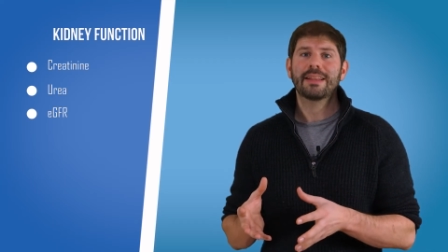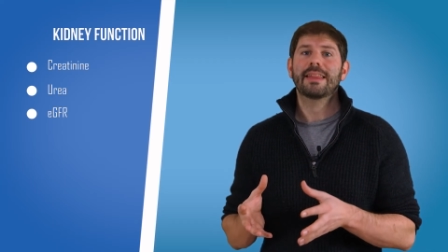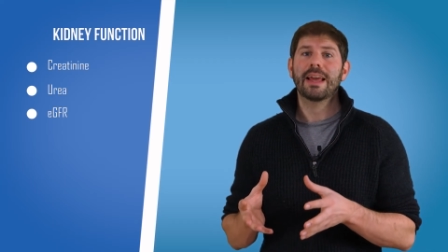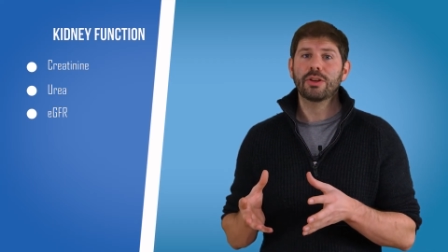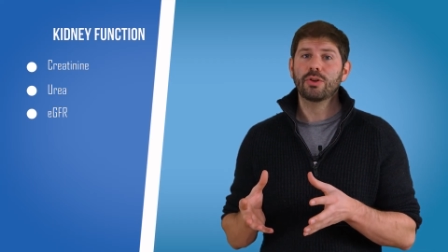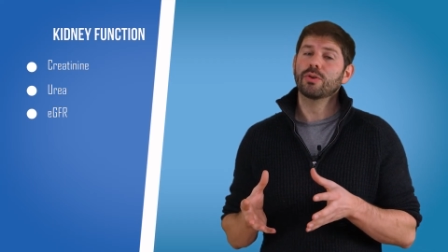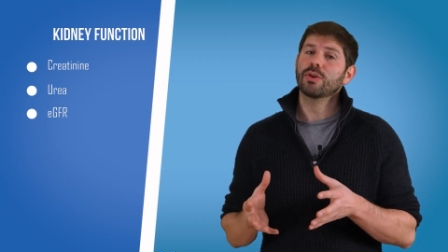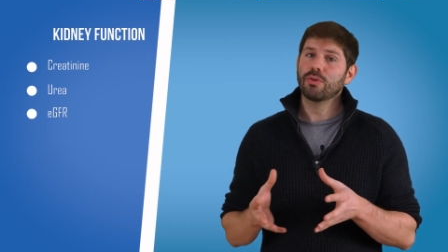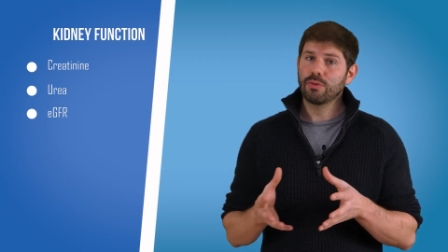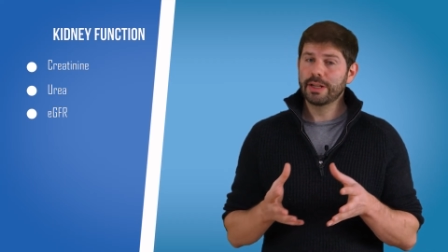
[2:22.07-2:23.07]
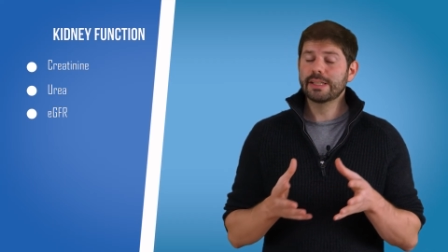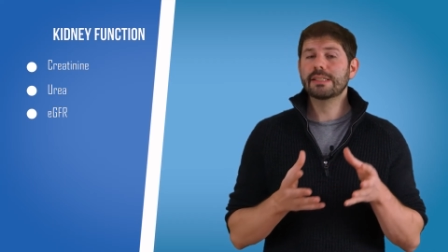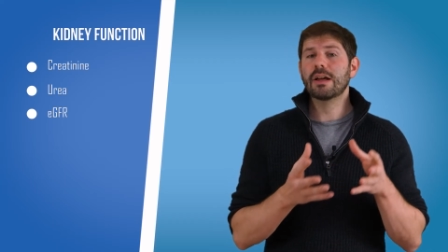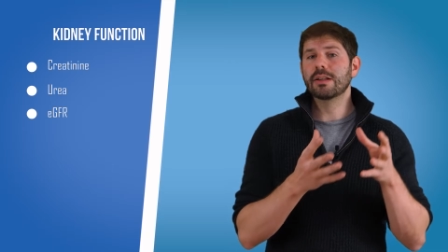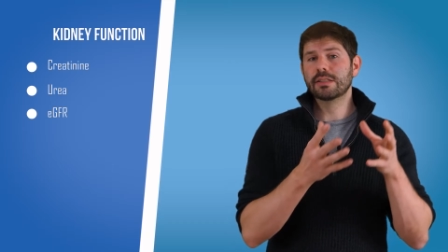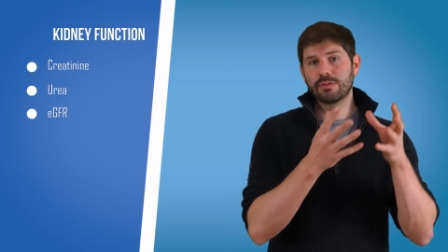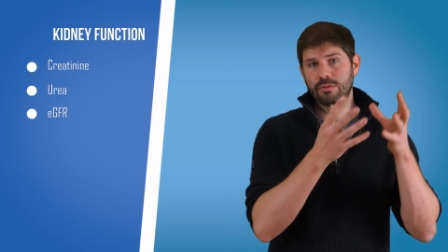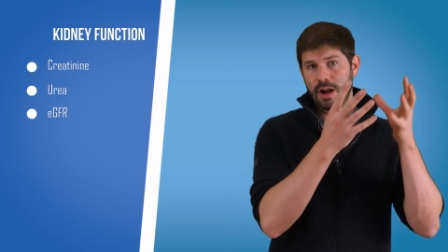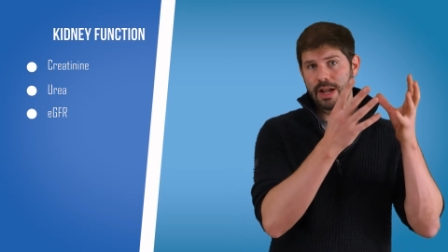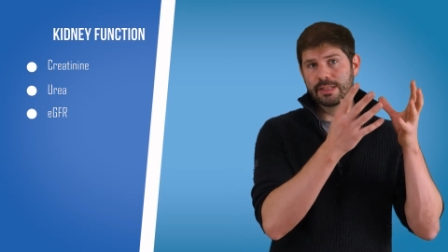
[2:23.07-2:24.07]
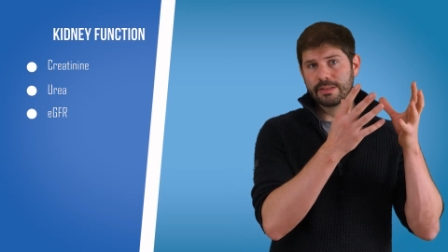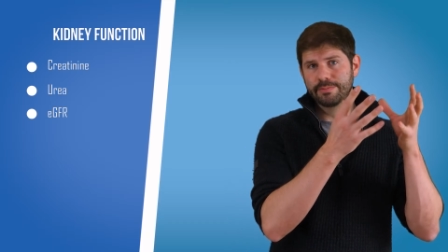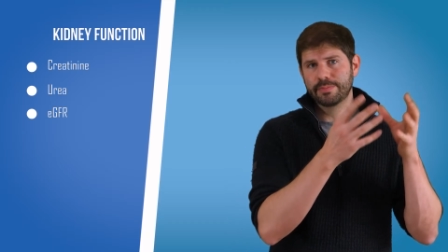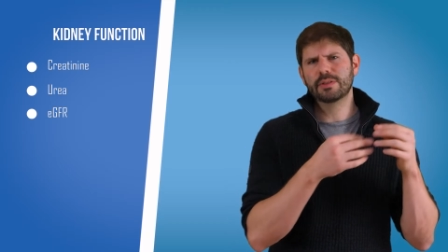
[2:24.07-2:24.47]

then your urea starts to rise.